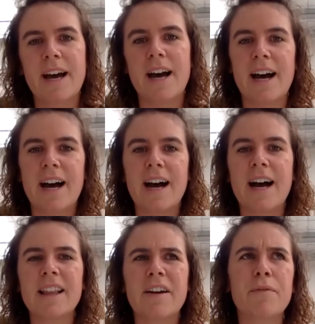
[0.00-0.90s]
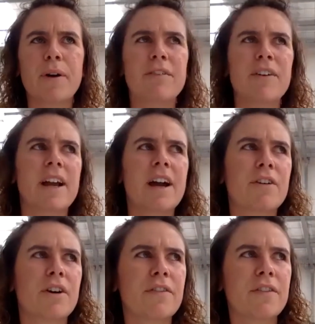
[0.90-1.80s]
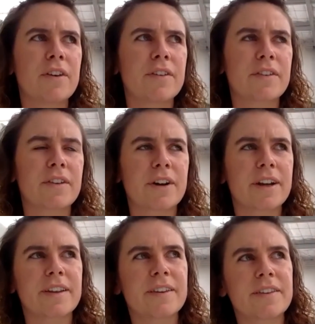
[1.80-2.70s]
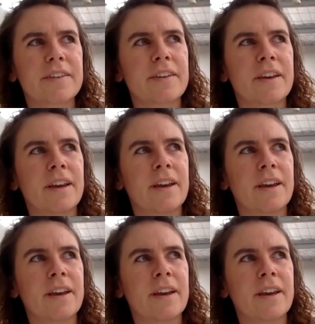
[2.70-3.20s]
I love weaving. I've got a few stockists,